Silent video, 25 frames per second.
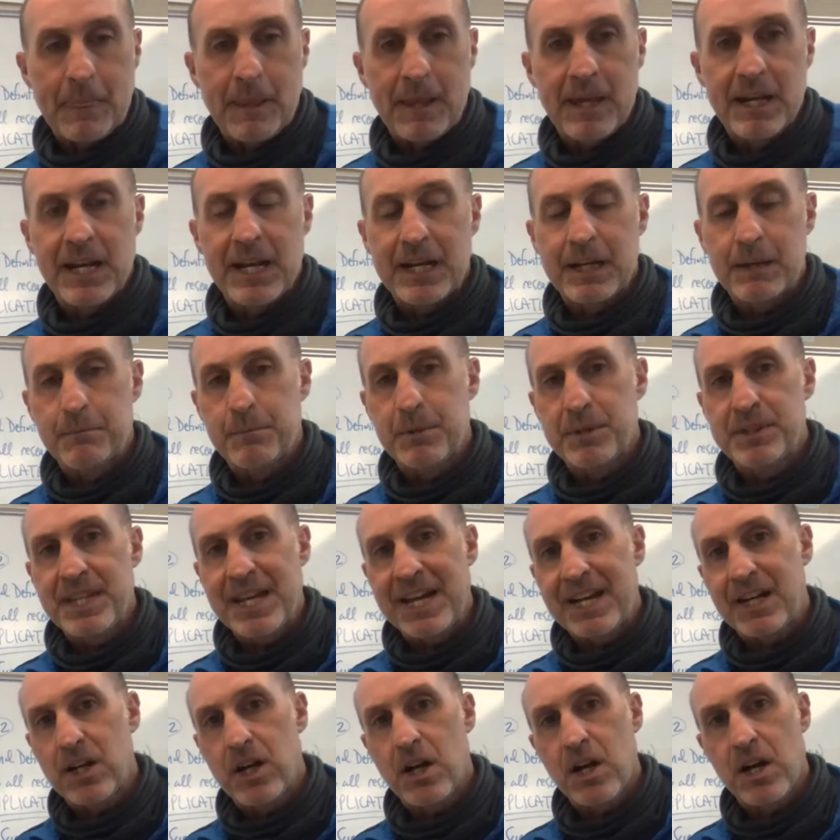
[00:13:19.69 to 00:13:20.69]
And I can put
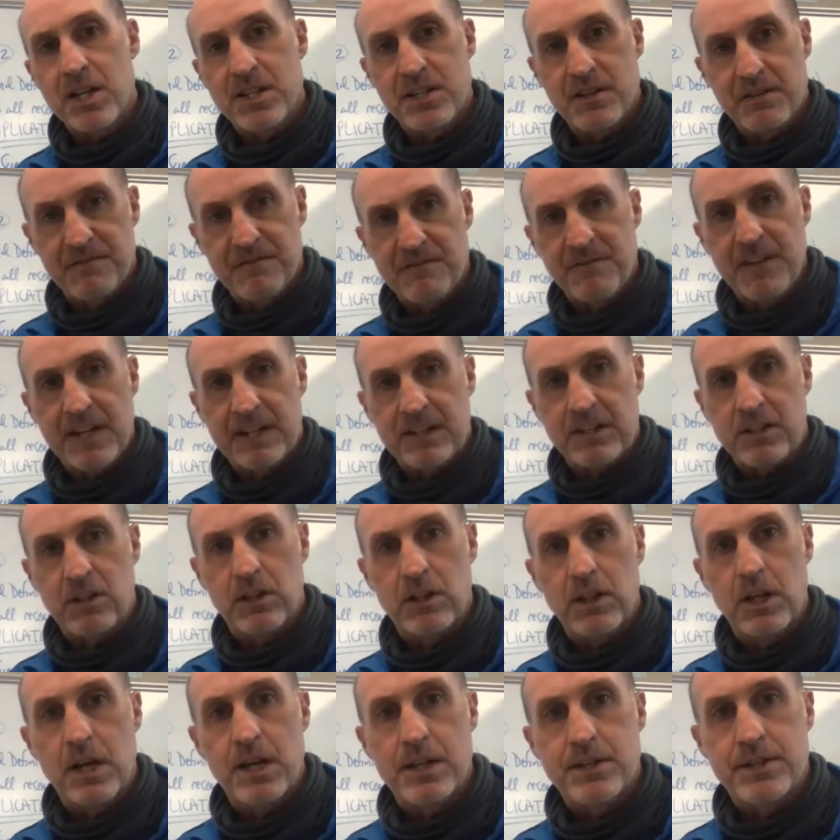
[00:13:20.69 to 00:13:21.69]
that cause effect
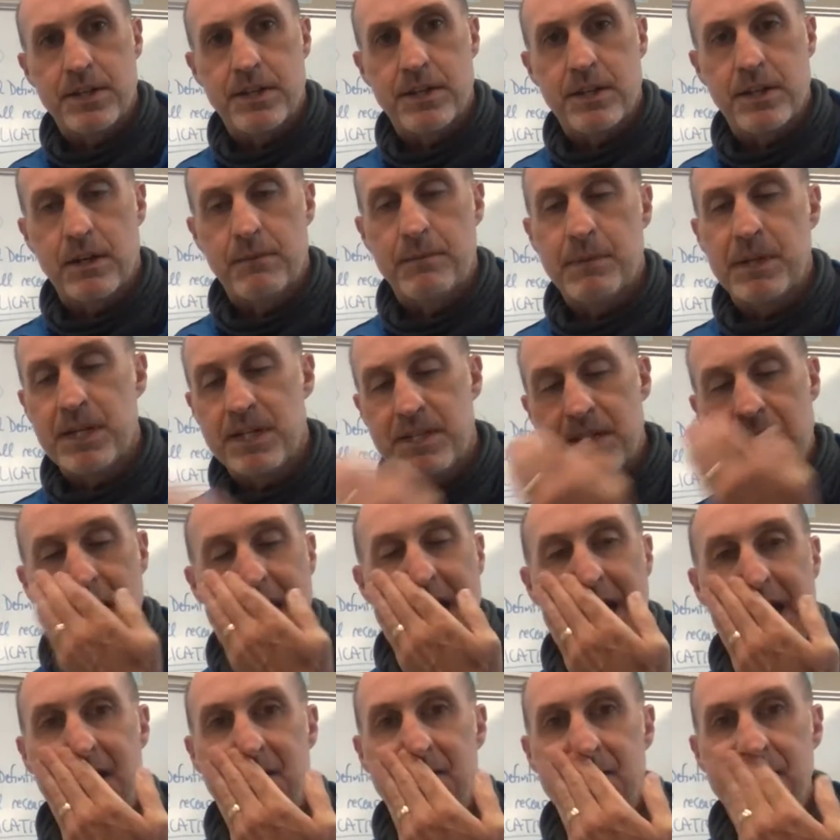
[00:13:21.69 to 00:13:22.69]
clause in there because I
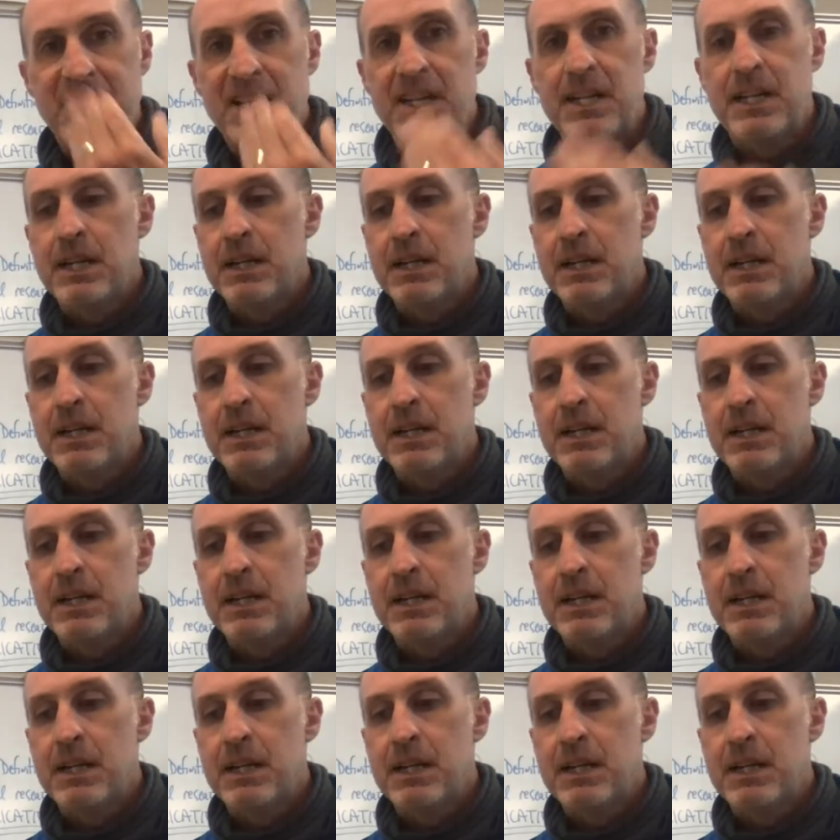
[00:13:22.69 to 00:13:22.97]
have